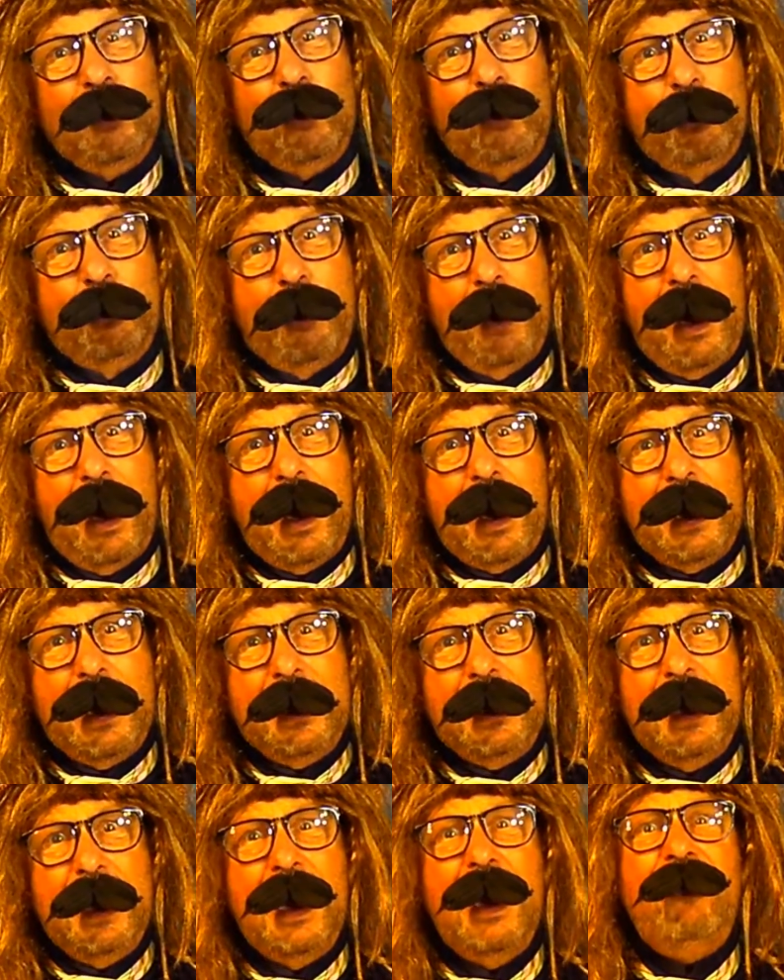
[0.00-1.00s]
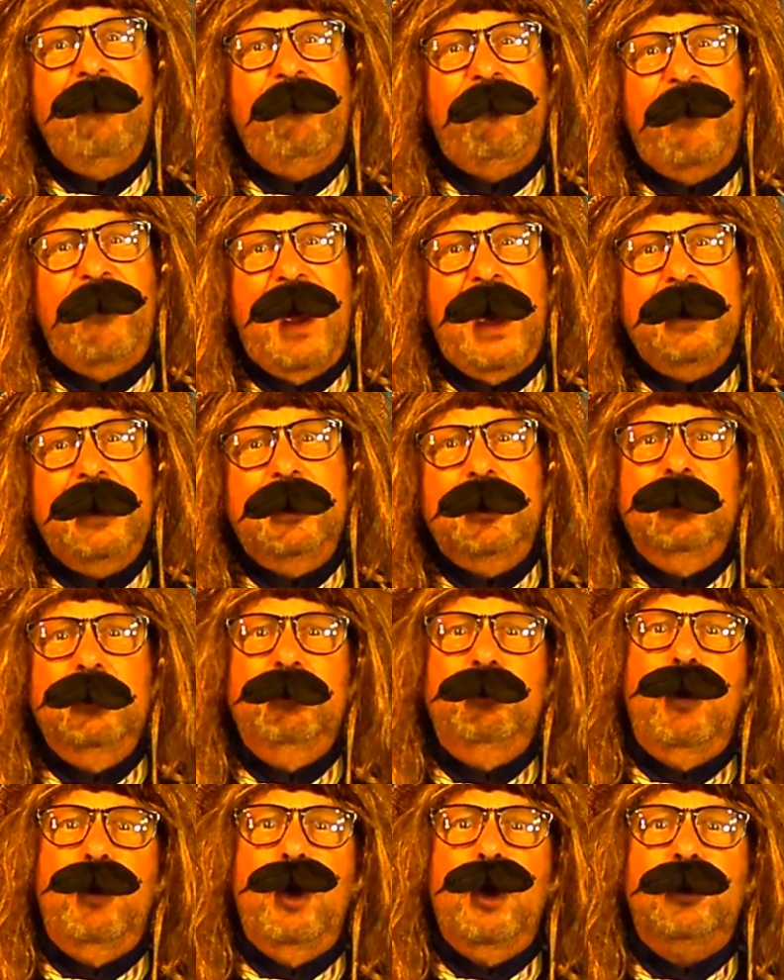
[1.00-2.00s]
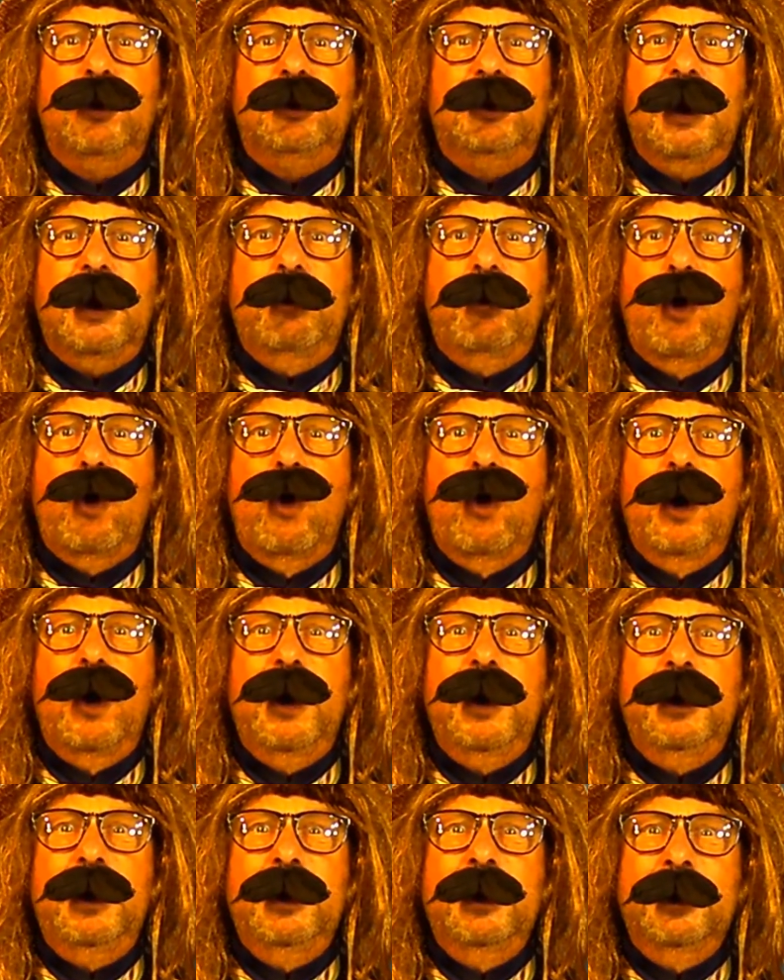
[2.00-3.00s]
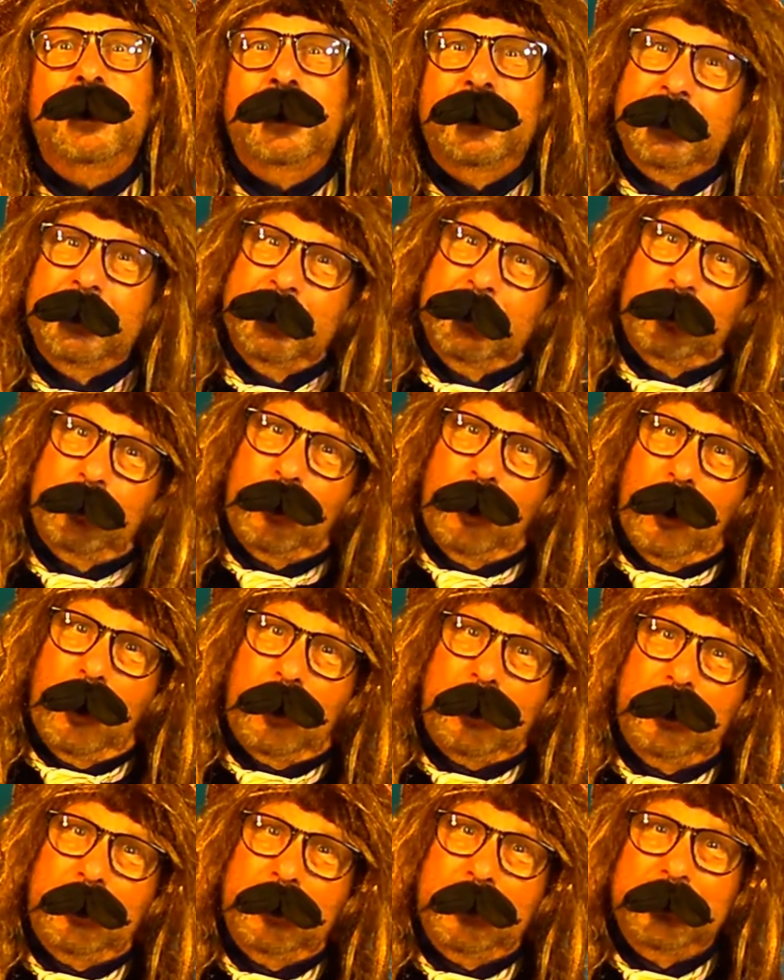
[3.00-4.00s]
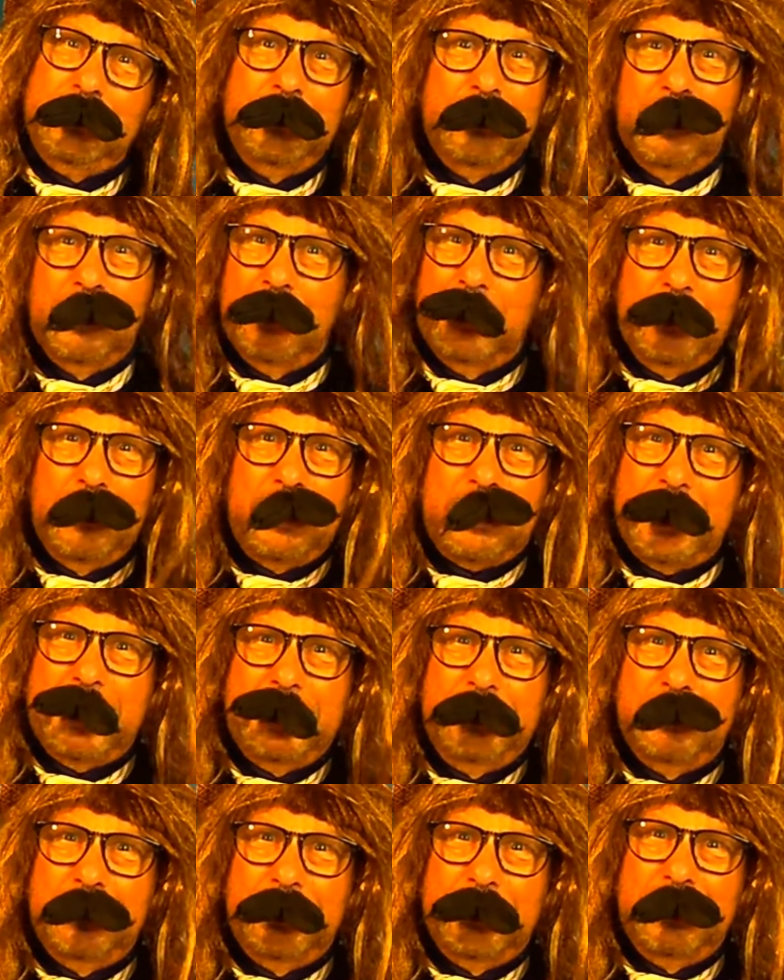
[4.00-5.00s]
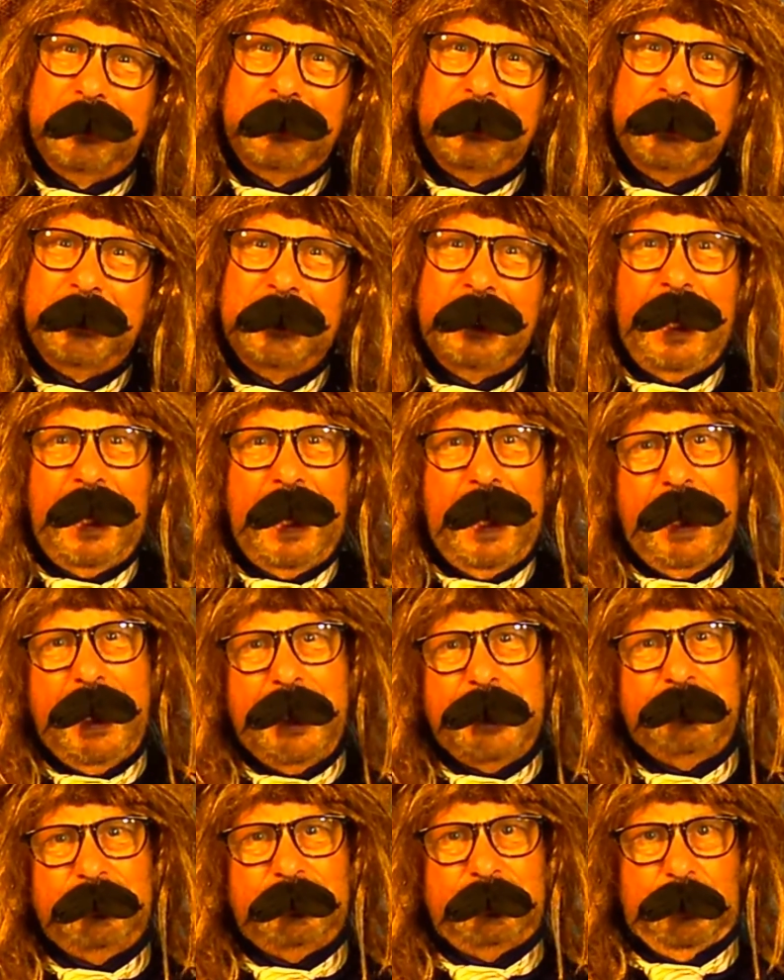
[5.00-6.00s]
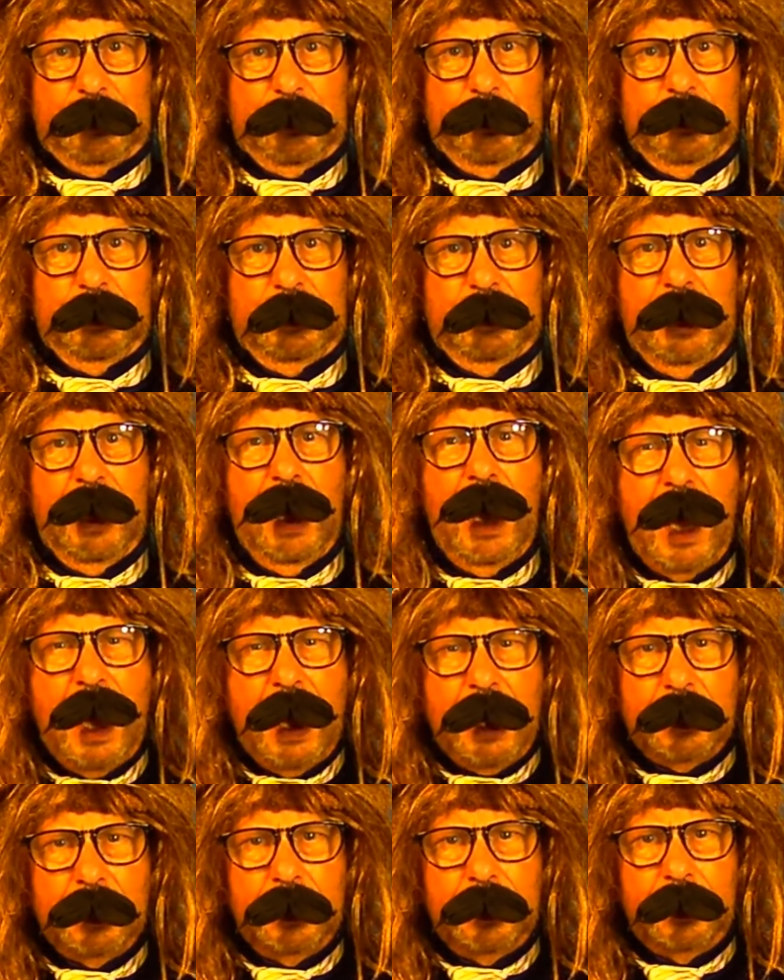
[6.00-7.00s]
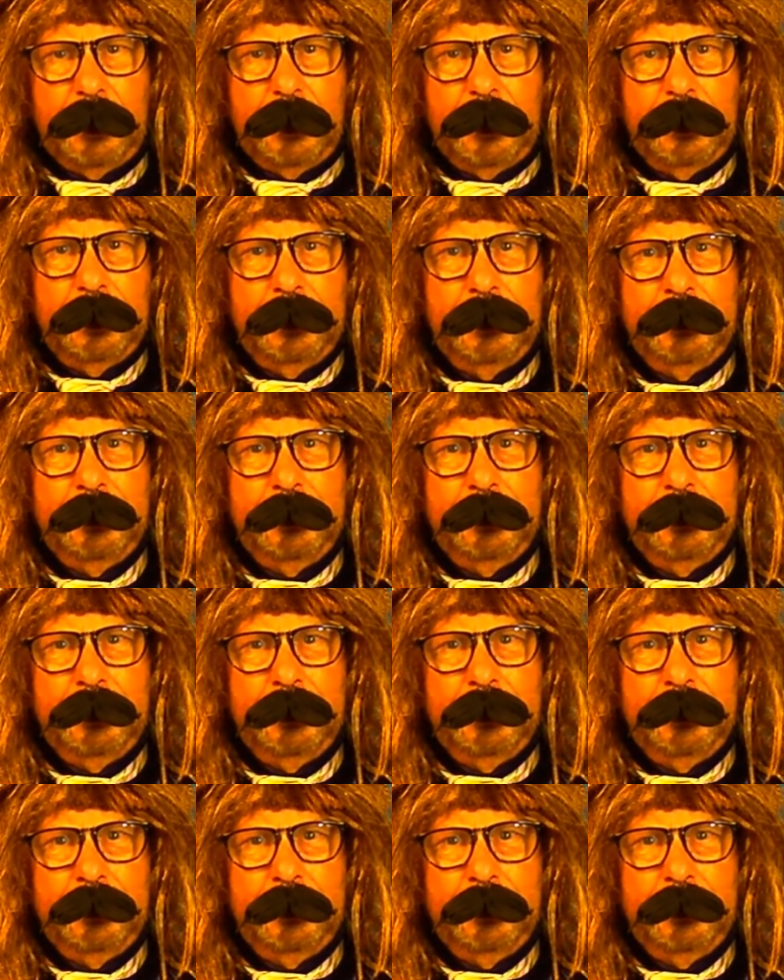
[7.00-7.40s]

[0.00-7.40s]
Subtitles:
Goodbye, have fun, birthday boy. Brock, you're looking good. And so young.